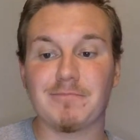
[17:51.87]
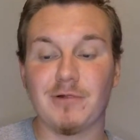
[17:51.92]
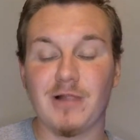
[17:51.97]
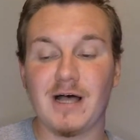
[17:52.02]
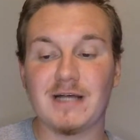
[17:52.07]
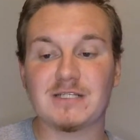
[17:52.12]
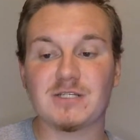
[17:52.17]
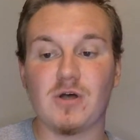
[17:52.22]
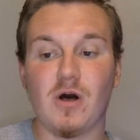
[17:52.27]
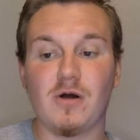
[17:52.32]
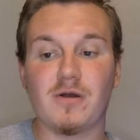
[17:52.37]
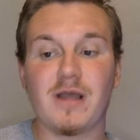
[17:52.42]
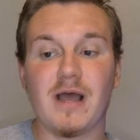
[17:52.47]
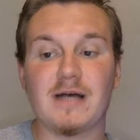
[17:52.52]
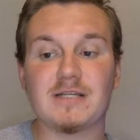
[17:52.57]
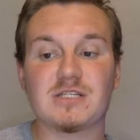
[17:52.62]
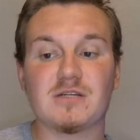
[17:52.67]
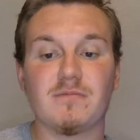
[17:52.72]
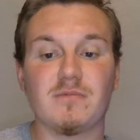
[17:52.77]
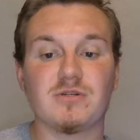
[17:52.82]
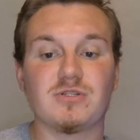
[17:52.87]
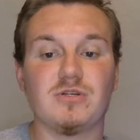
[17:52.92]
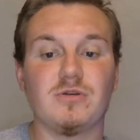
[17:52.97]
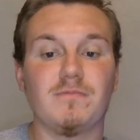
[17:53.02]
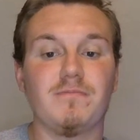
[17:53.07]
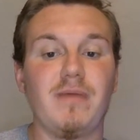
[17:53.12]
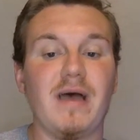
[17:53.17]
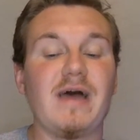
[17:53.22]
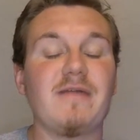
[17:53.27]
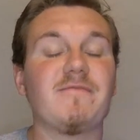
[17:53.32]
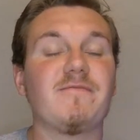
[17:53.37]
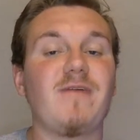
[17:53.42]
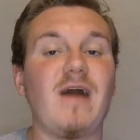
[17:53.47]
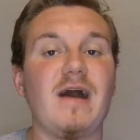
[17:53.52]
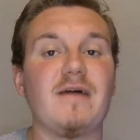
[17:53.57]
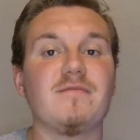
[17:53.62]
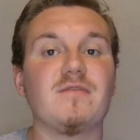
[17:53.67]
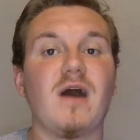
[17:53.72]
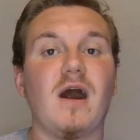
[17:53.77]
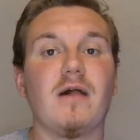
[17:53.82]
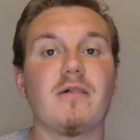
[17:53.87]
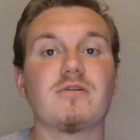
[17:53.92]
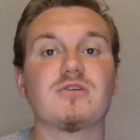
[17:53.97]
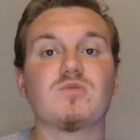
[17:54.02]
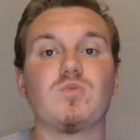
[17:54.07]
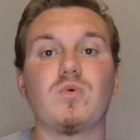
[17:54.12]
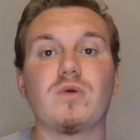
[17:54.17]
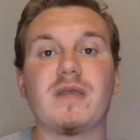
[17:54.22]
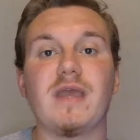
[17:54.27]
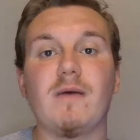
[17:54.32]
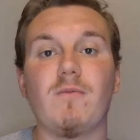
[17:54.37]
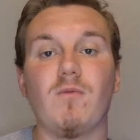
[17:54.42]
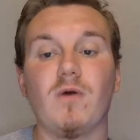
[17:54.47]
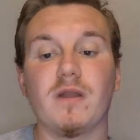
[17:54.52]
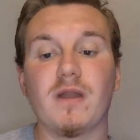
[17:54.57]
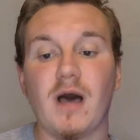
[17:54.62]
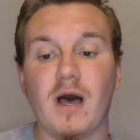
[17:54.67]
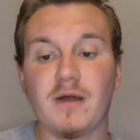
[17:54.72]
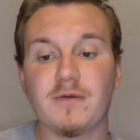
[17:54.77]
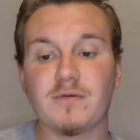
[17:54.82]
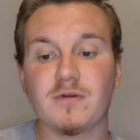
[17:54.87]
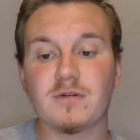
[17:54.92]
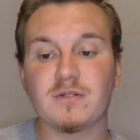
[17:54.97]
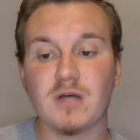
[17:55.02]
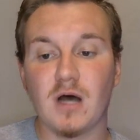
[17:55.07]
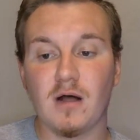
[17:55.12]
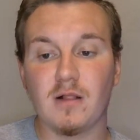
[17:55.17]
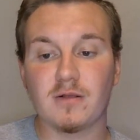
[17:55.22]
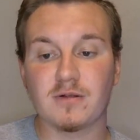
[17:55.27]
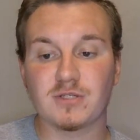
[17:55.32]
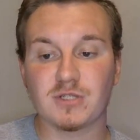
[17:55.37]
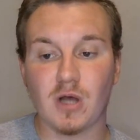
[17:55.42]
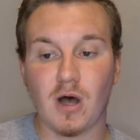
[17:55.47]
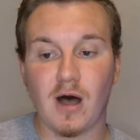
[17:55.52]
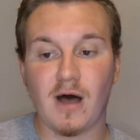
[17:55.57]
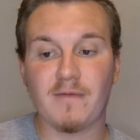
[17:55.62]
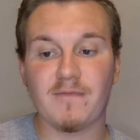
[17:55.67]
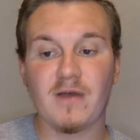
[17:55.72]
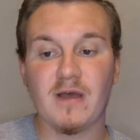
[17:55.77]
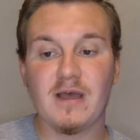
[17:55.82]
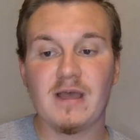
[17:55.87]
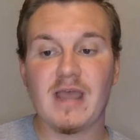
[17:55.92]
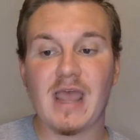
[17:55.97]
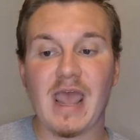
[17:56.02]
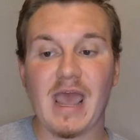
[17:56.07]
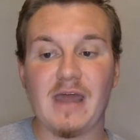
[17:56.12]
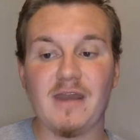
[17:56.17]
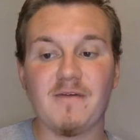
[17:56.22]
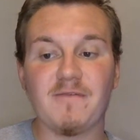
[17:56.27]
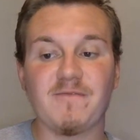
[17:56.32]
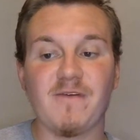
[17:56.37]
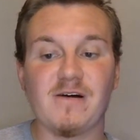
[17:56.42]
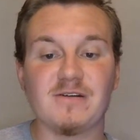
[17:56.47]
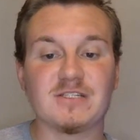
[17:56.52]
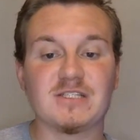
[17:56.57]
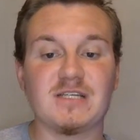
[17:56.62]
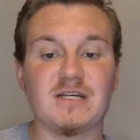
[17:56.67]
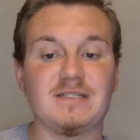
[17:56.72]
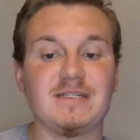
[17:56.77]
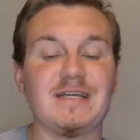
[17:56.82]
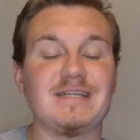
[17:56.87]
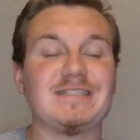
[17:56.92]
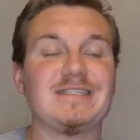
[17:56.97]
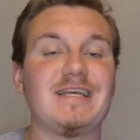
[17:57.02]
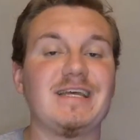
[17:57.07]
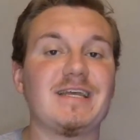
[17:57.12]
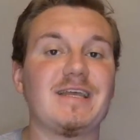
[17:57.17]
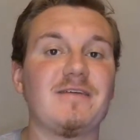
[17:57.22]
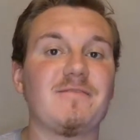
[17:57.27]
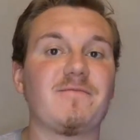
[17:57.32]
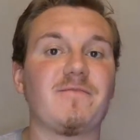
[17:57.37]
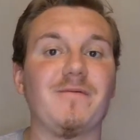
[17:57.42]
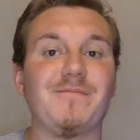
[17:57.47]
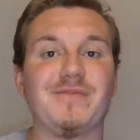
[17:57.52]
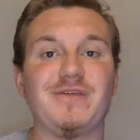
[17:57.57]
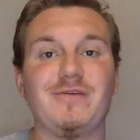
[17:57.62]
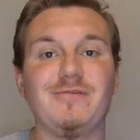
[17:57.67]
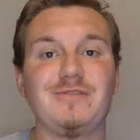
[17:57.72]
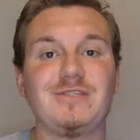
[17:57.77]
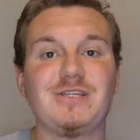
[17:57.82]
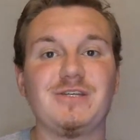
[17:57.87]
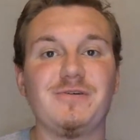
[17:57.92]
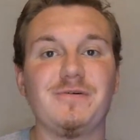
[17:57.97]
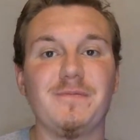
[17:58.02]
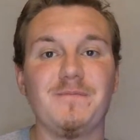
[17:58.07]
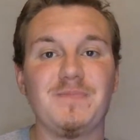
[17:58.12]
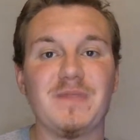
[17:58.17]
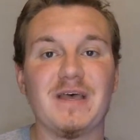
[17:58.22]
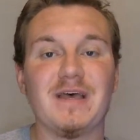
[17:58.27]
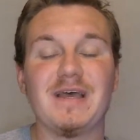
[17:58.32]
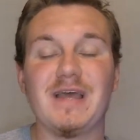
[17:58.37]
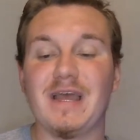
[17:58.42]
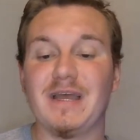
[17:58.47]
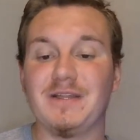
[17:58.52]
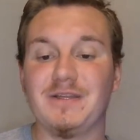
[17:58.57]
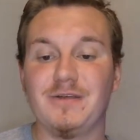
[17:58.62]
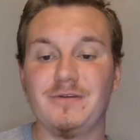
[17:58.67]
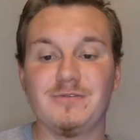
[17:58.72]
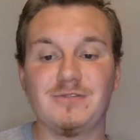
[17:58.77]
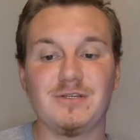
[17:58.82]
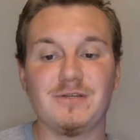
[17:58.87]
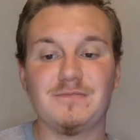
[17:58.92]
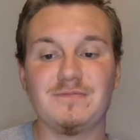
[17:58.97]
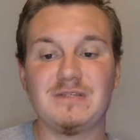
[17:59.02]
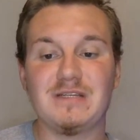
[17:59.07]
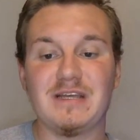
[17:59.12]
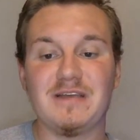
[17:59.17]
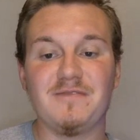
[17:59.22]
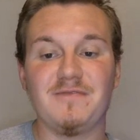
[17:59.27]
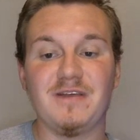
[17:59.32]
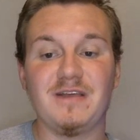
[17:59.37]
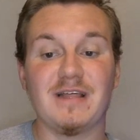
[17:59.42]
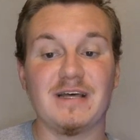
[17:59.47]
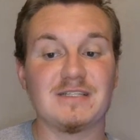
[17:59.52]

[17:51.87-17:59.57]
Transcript: Plus, all customers who bet $5 will get $100 off NFL Sunday Ticket from YouTube and YouTube TV.